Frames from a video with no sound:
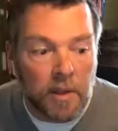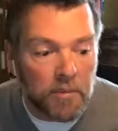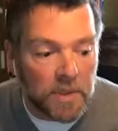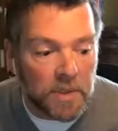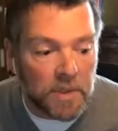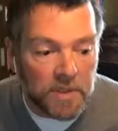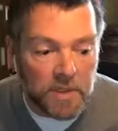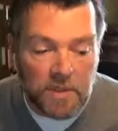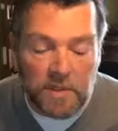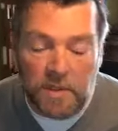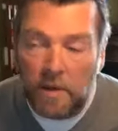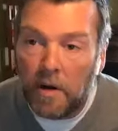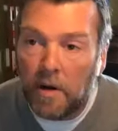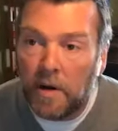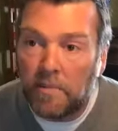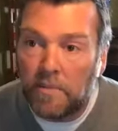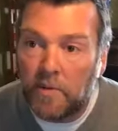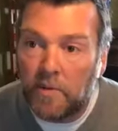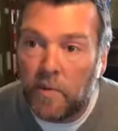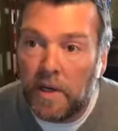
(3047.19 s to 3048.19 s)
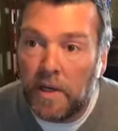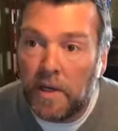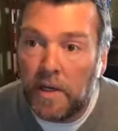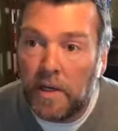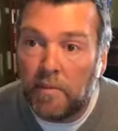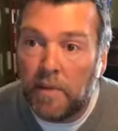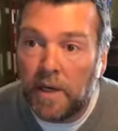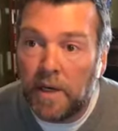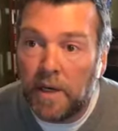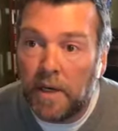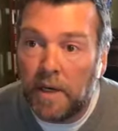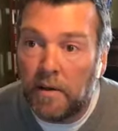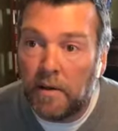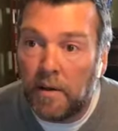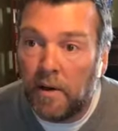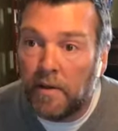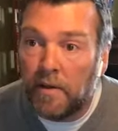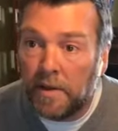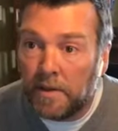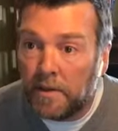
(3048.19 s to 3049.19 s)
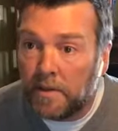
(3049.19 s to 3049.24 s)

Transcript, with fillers: business in harm's way by all the